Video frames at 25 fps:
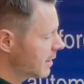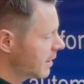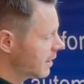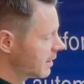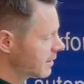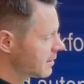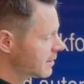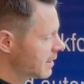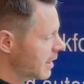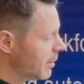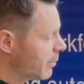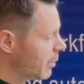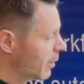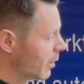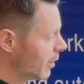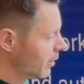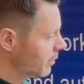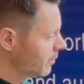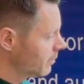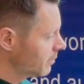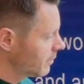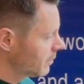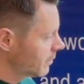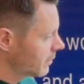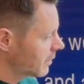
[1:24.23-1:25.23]
I step
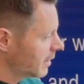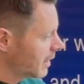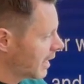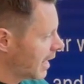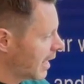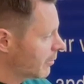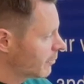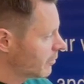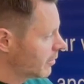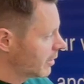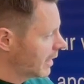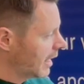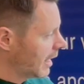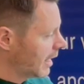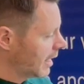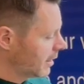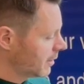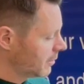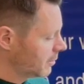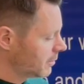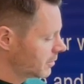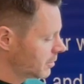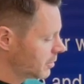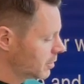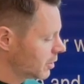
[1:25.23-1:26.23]
on, the camera
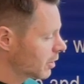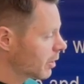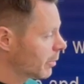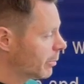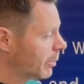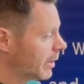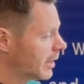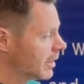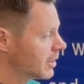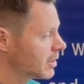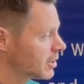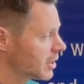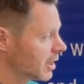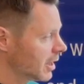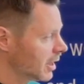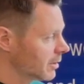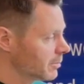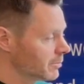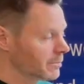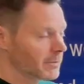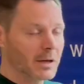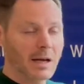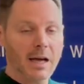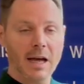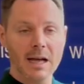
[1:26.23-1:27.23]
now took a picture
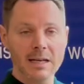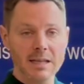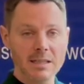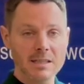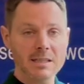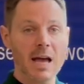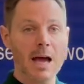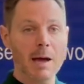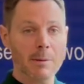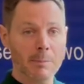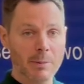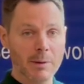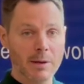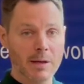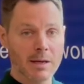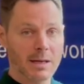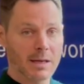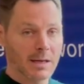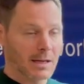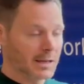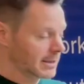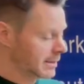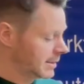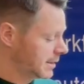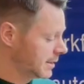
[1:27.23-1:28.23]
and it's happy
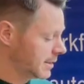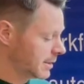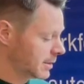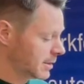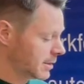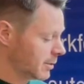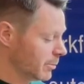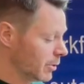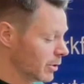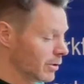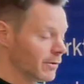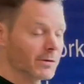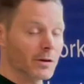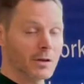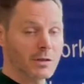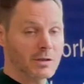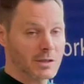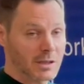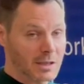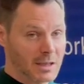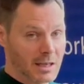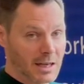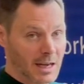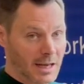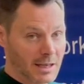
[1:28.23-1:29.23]
and to move on
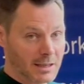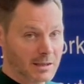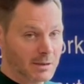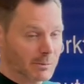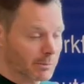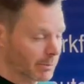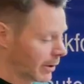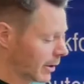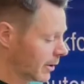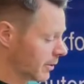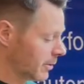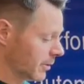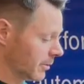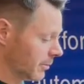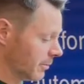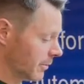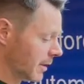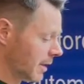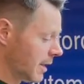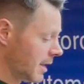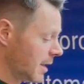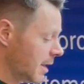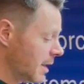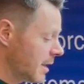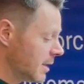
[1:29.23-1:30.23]
to the next component.
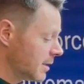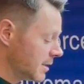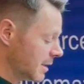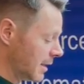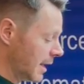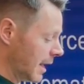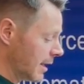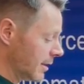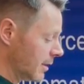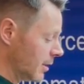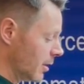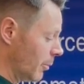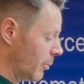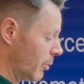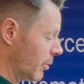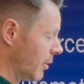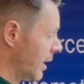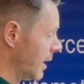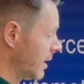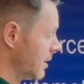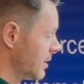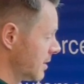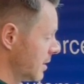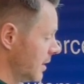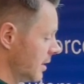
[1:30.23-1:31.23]
So now the
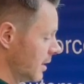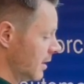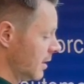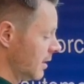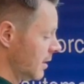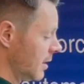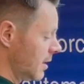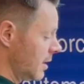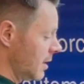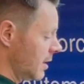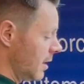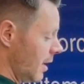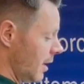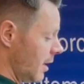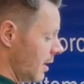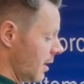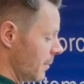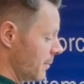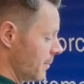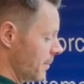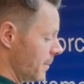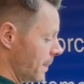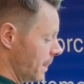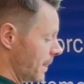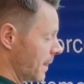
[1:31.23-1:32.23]
operator
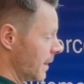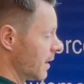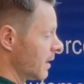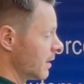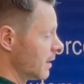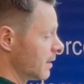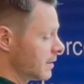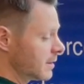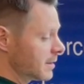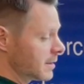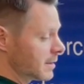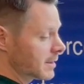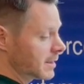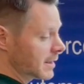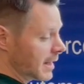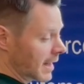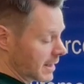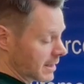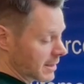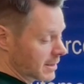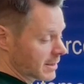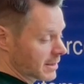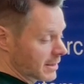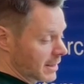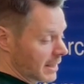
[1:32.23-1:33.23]

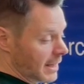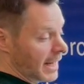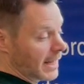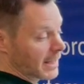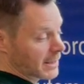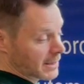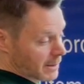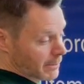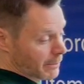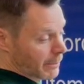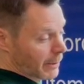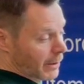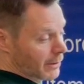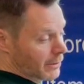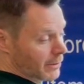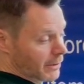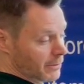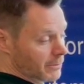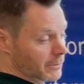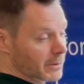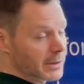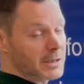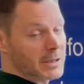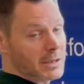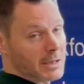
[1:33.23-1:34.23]
takes the next
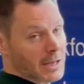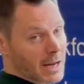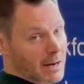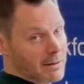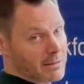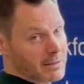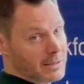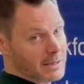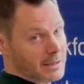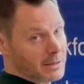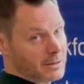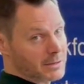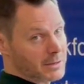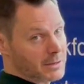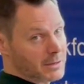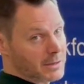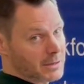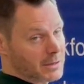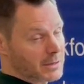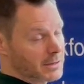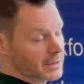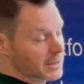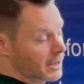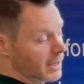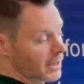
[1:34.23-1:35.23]
component, which the carousel's
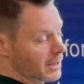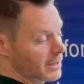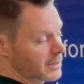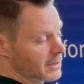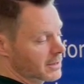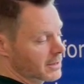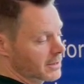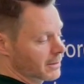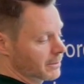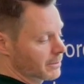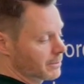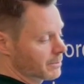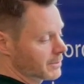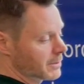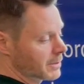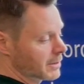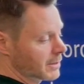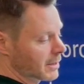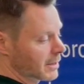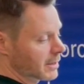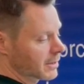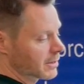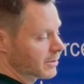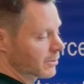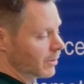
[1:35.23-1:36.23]
just turned
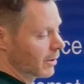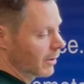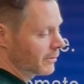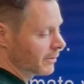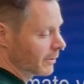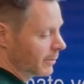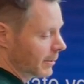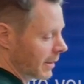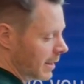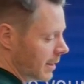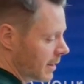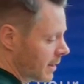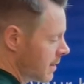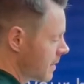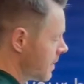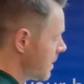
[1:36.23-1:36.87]
to offer me.